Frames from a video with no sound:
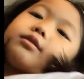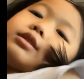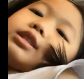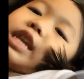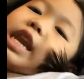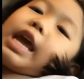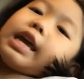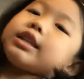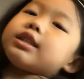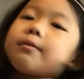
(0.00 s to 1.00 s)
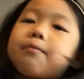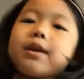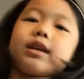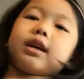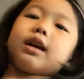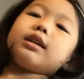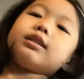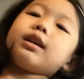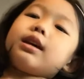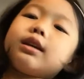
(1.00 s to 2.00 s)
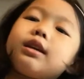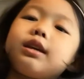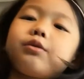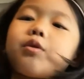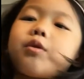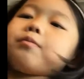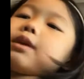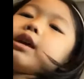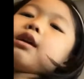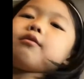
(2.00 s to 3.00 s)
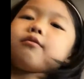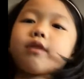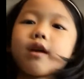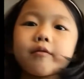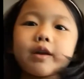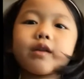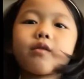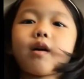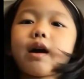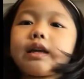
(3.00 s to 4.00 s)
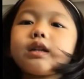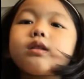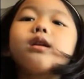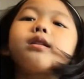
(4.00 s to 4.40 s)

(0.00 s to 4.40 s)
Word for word: snakes because he will be very quiet,